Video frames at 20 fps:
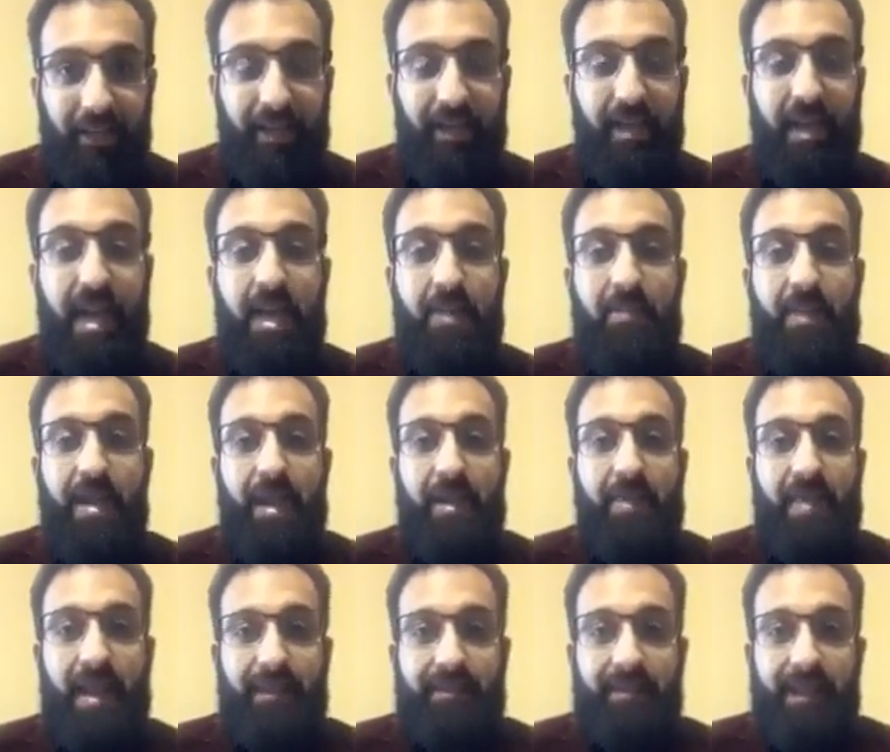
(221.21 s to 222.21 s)

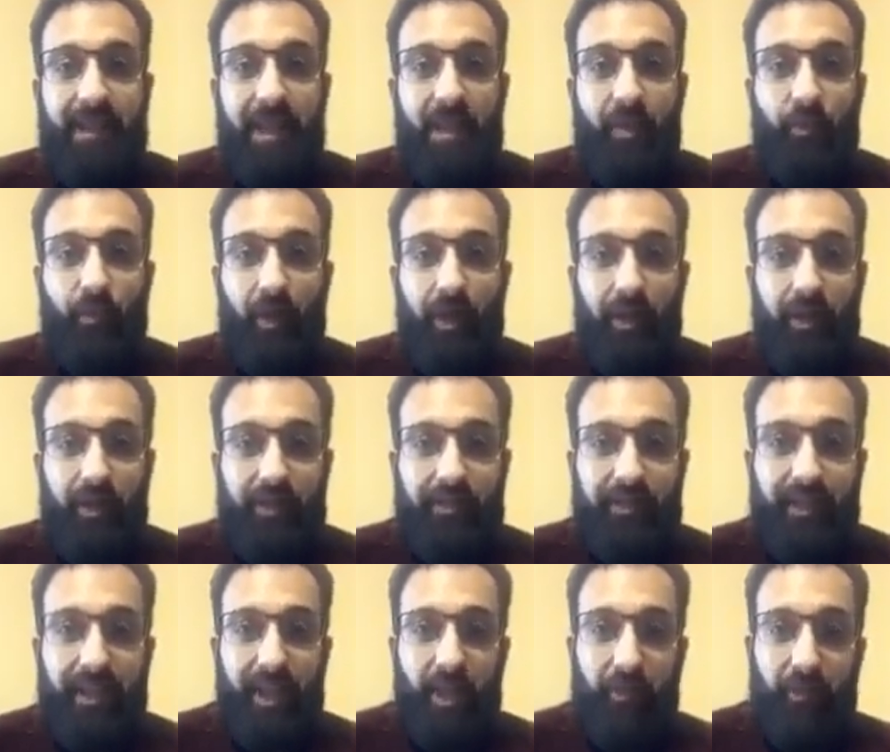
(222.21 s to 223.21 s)
claiming that he will
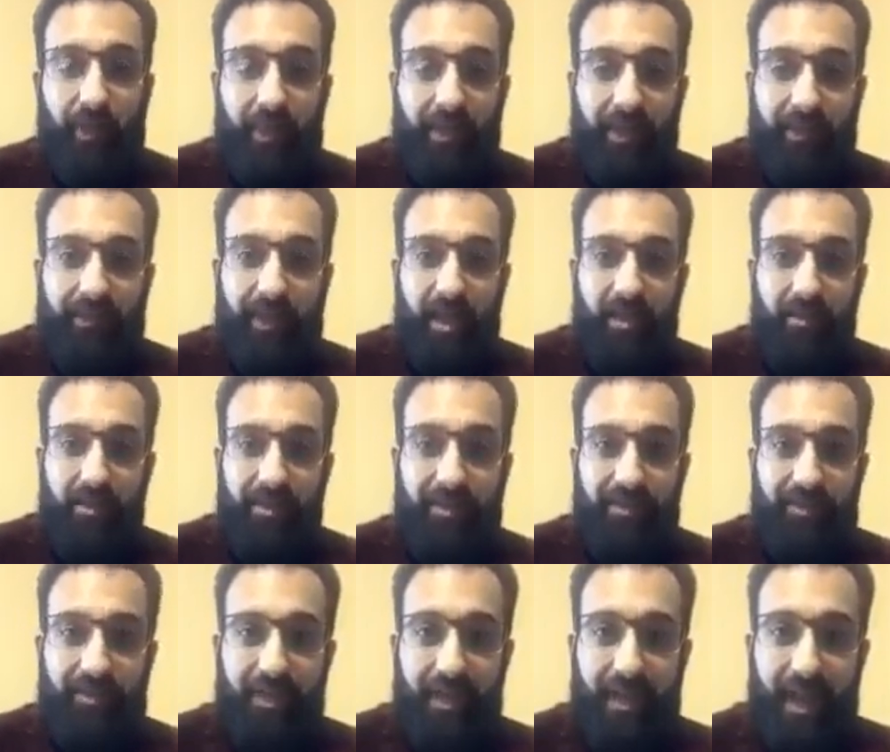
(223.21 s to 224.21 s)
deal with the
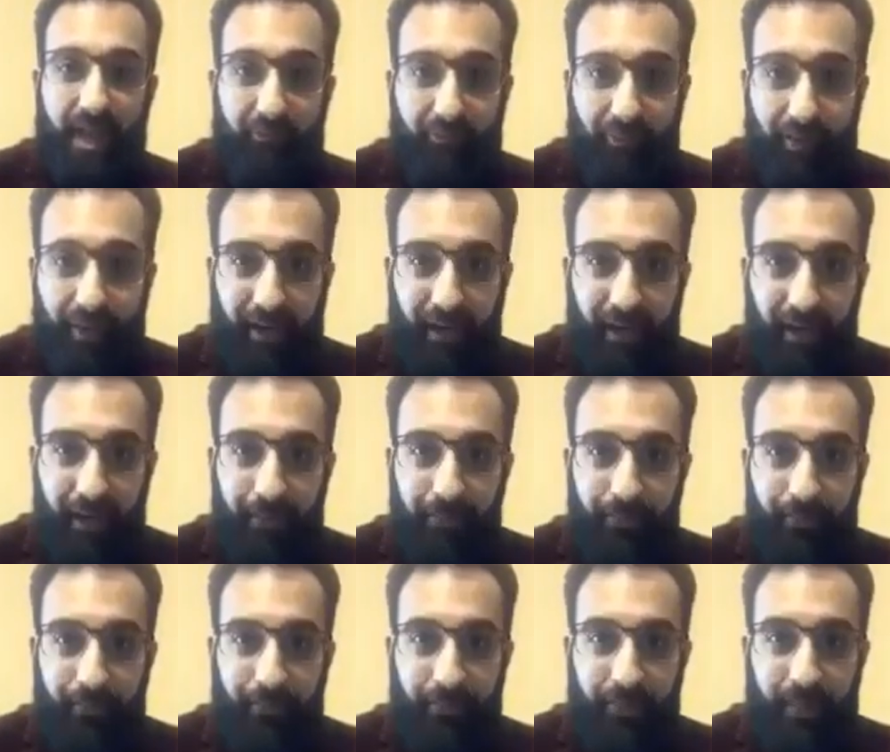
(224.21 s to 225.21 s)
terrorists in Africa,
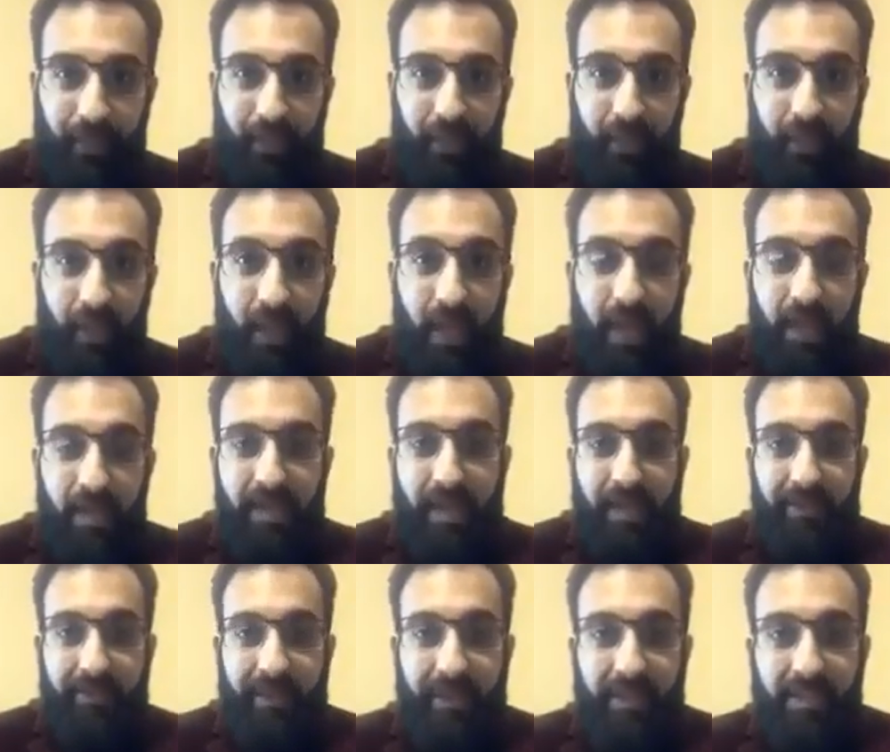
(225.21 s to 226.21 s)

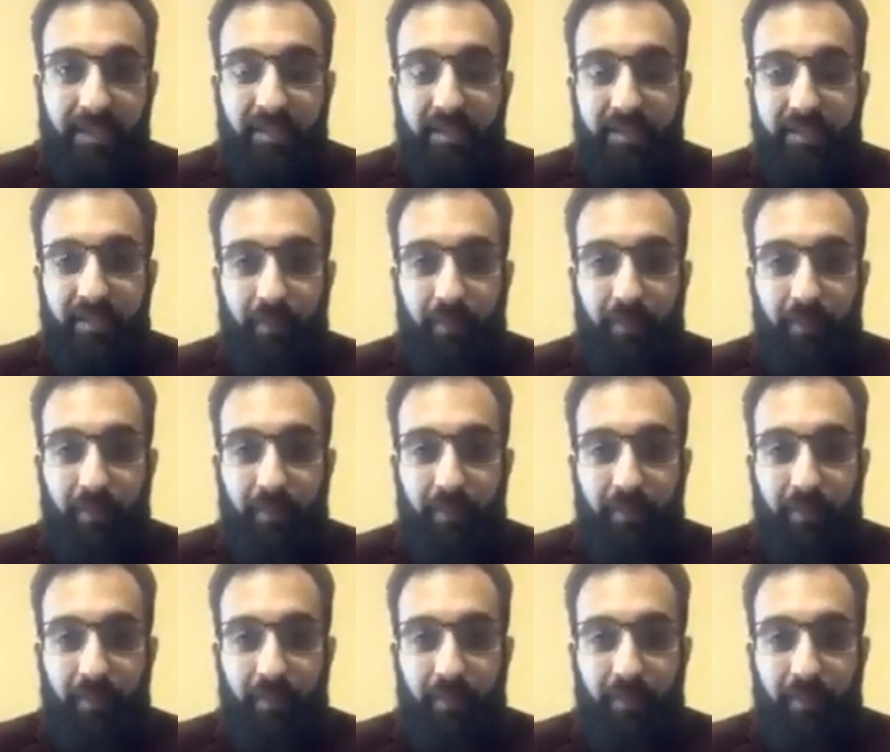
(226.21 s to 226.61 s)
yet his